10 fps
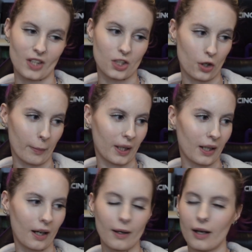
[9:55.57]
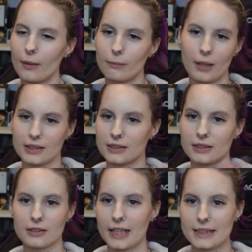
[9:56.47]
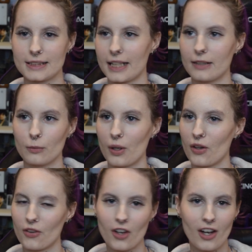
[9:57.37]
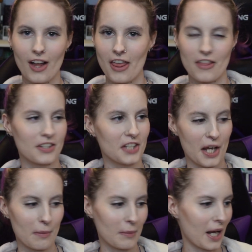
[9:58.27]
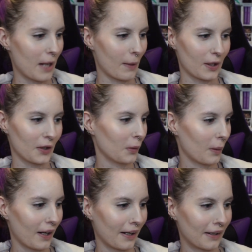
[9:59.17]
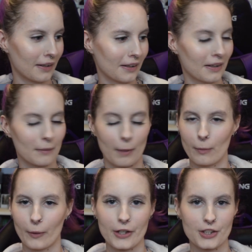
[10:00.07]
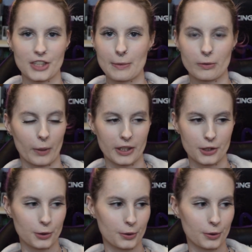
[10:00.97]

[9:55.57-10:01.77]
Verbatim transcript: dropping I still hesitate with the damn name. I don't know why. My brain just keeps wanting to